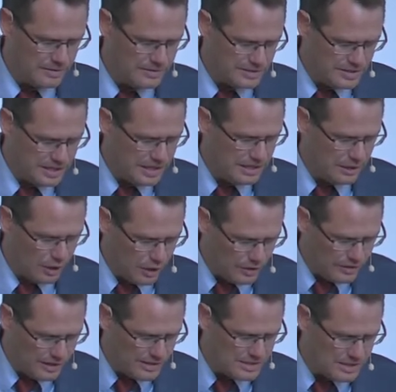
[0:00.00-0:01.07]
the sea, and
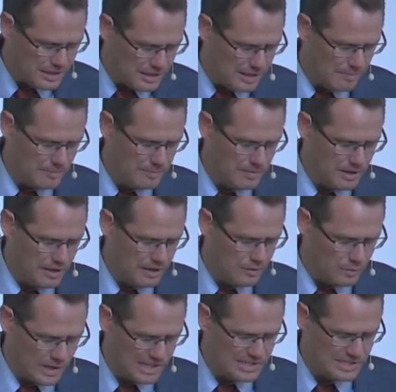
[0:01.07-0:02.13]
all that is in them,
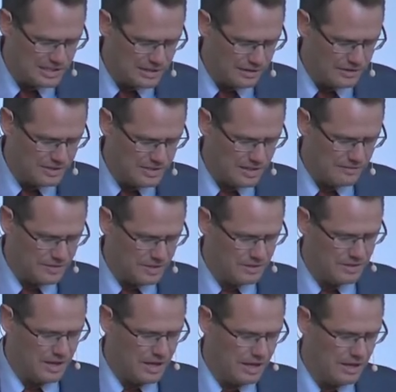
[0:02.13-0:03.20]
and rested on the
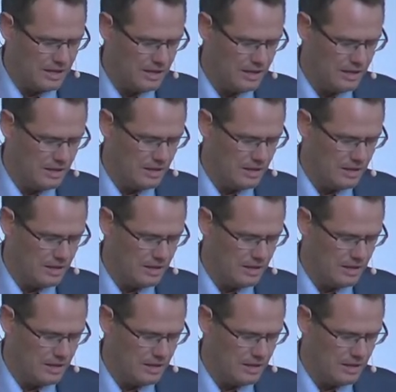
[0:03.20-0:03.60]
seventh day.